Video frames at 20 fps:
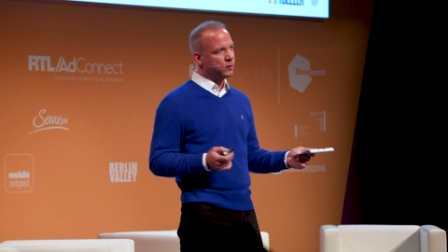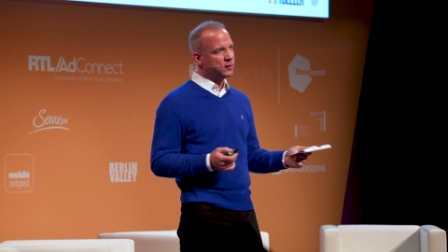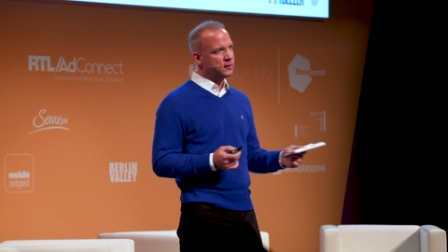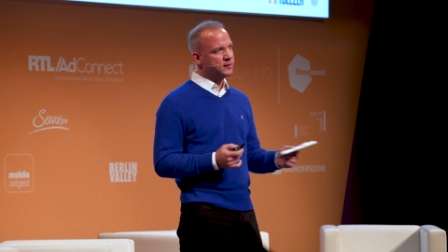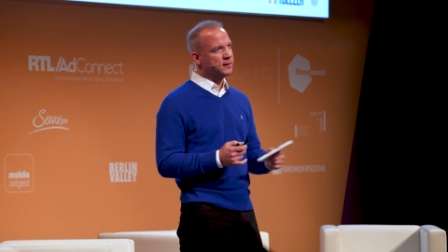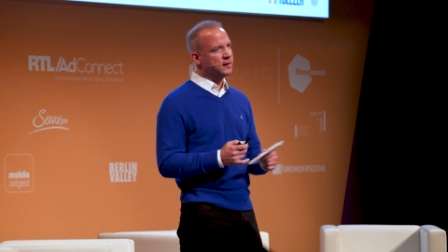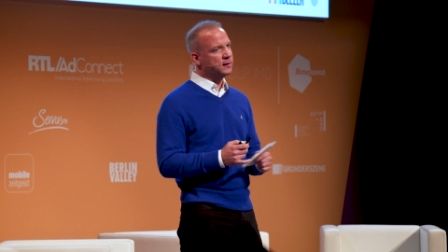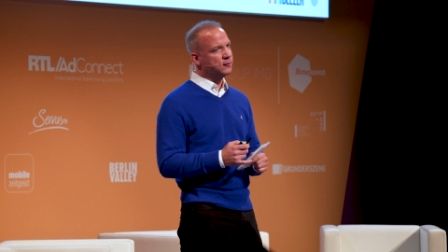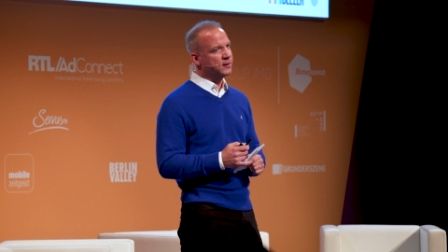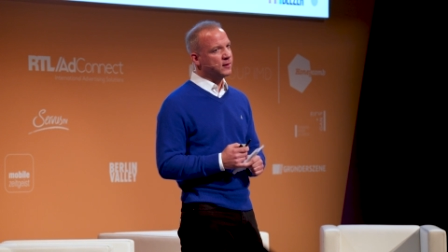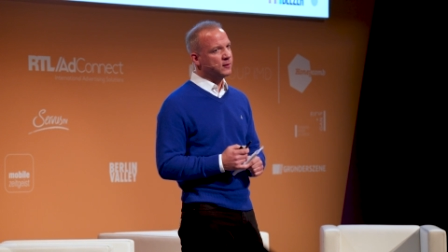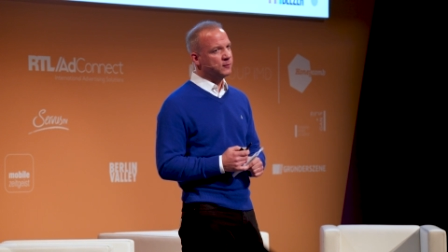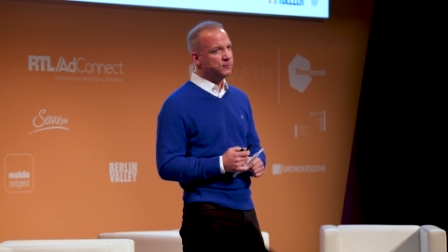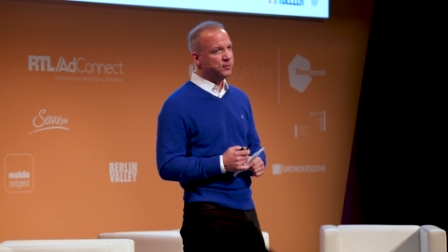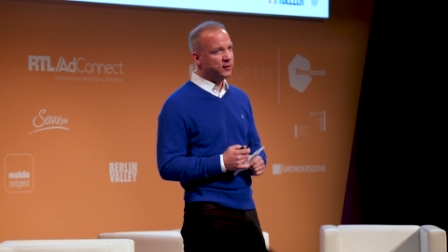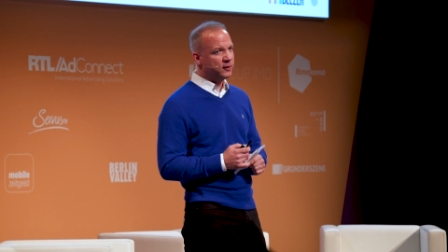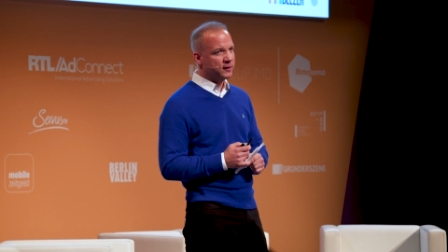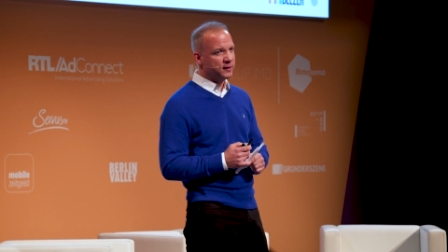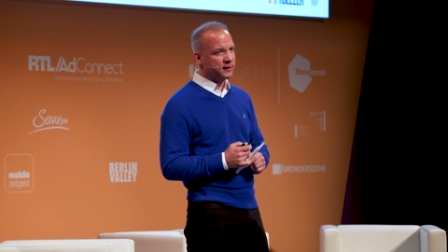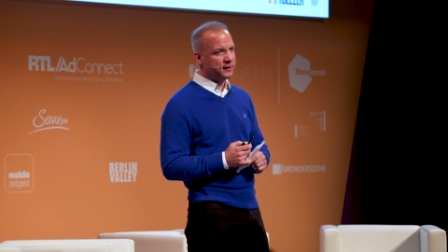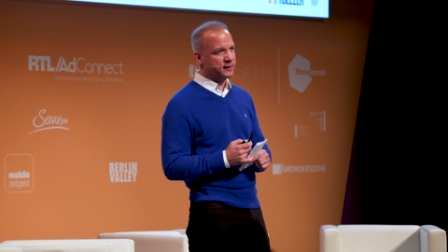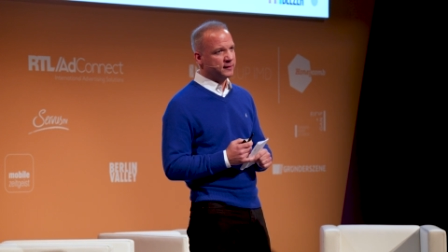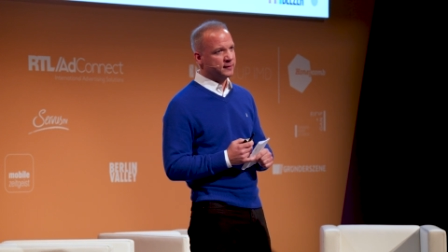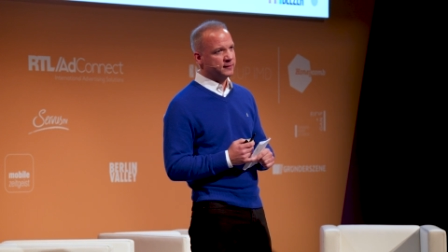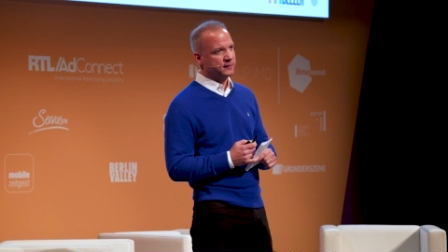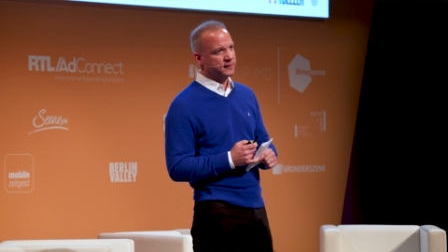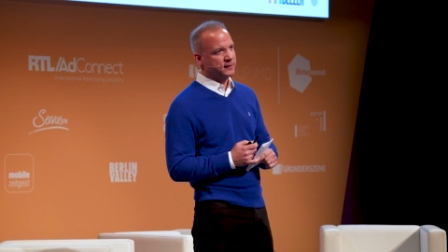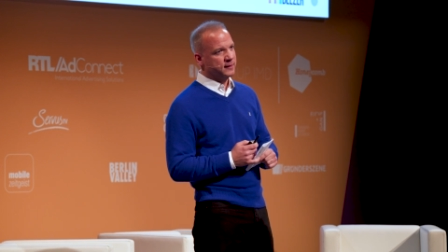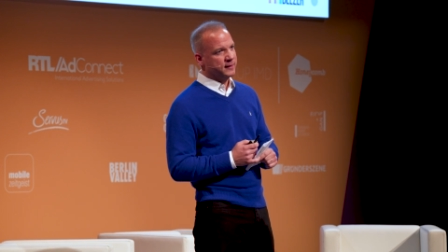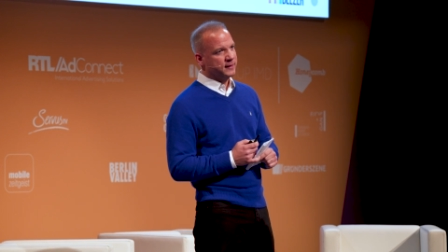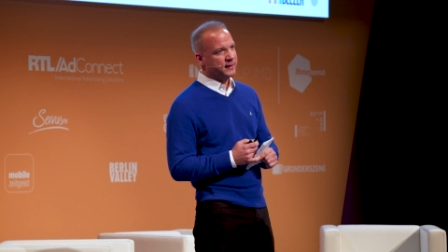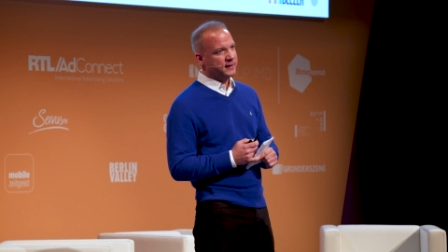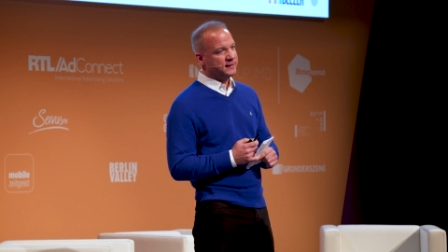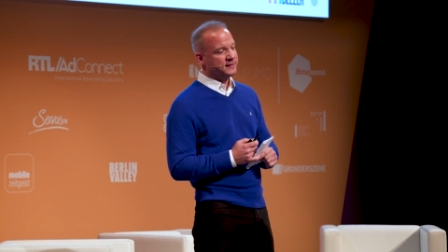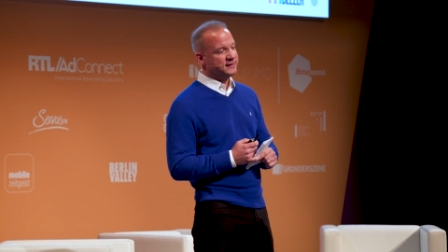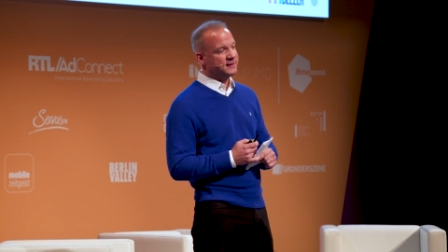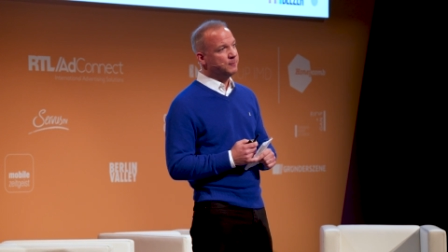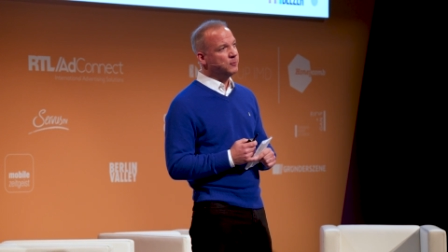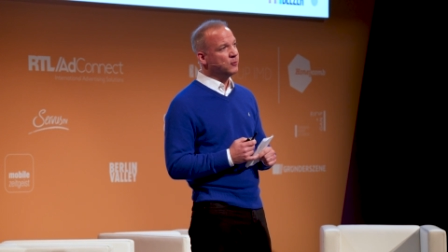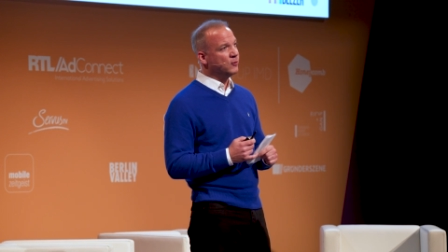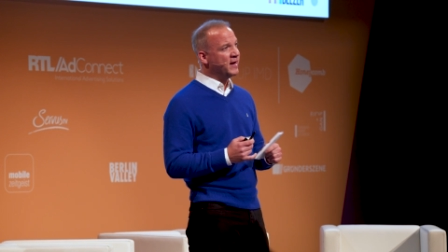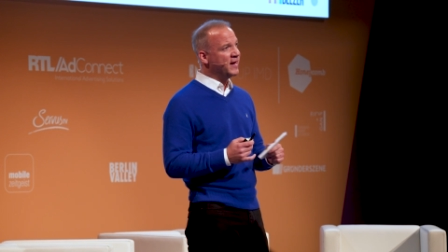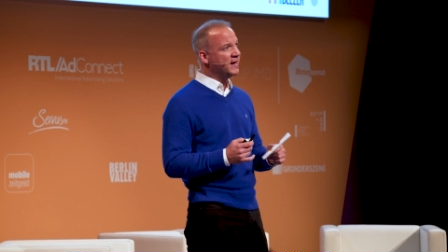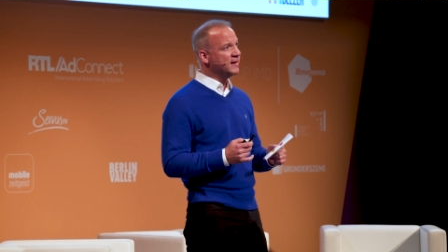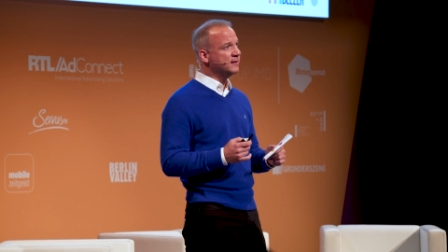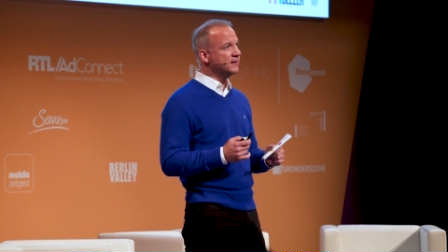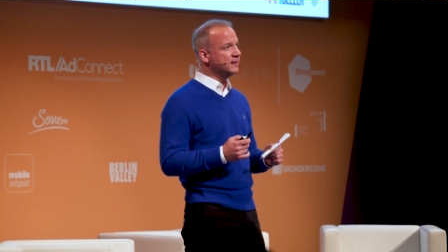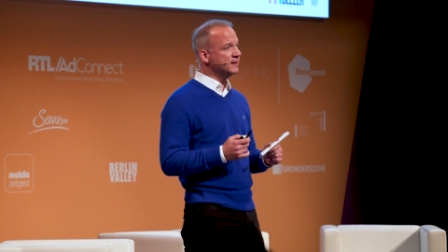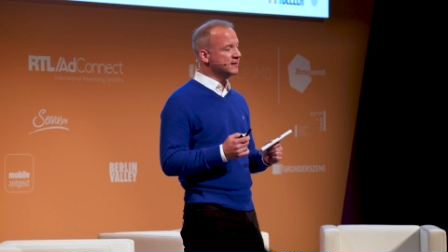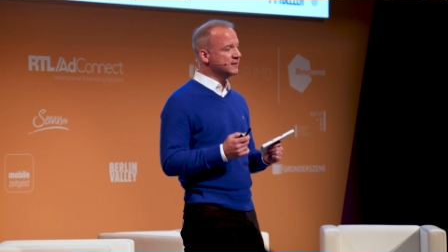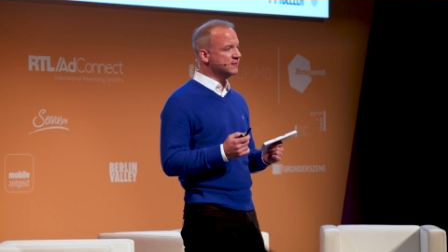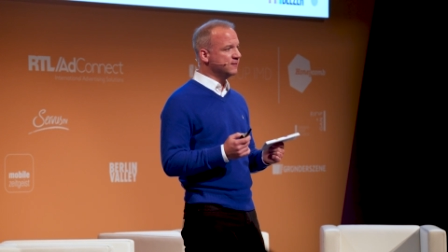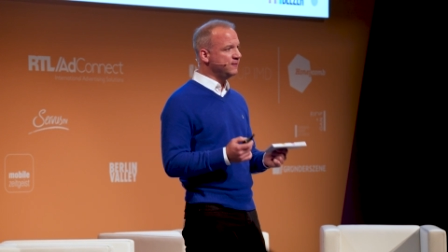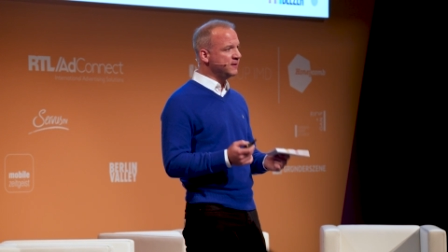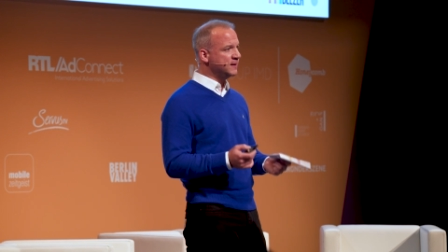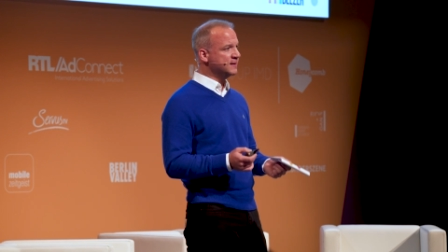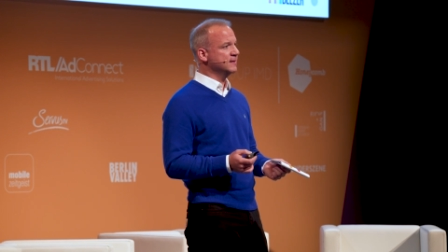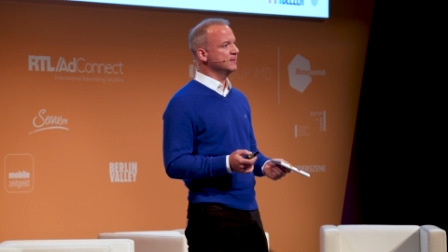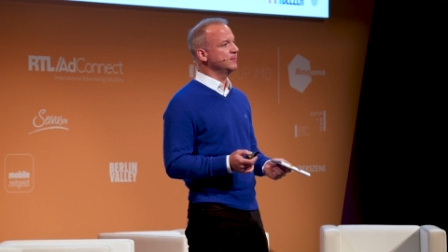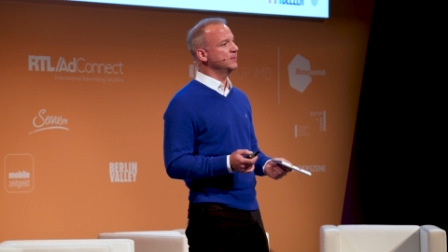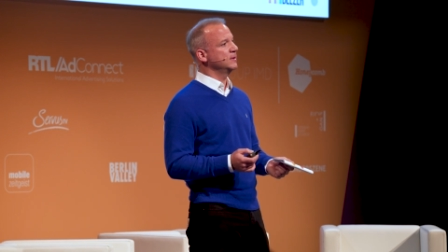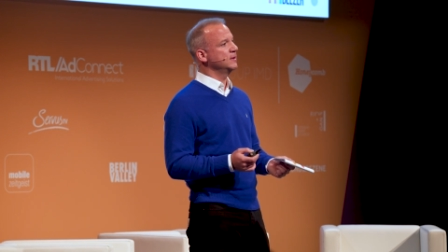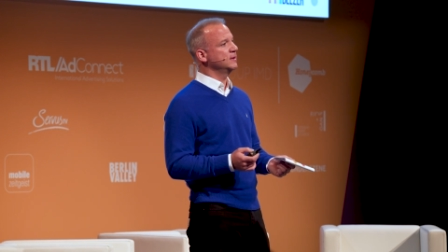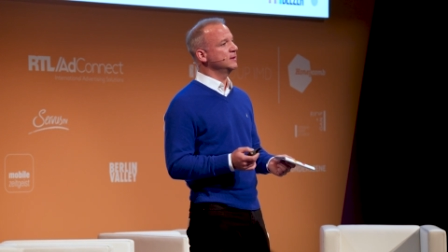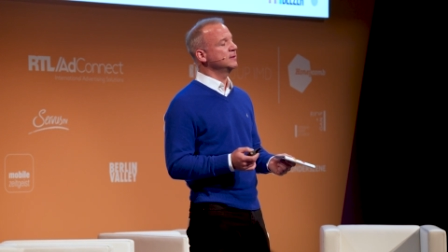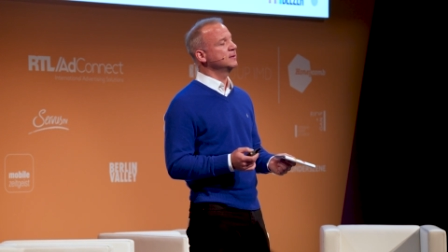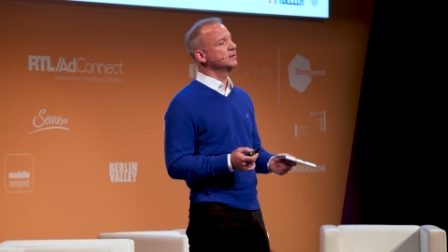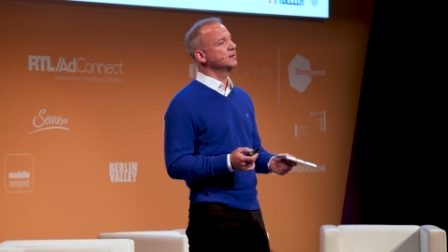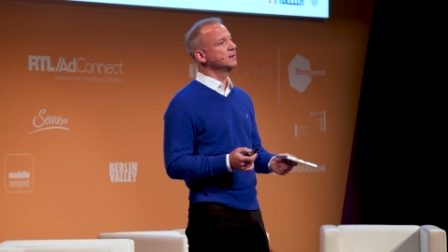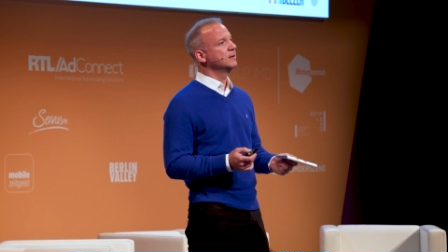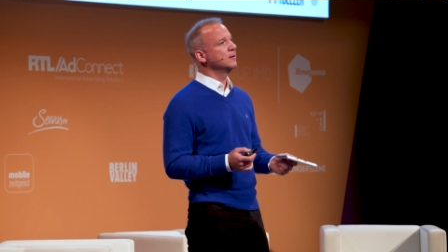wander around Berlin, the brand is visible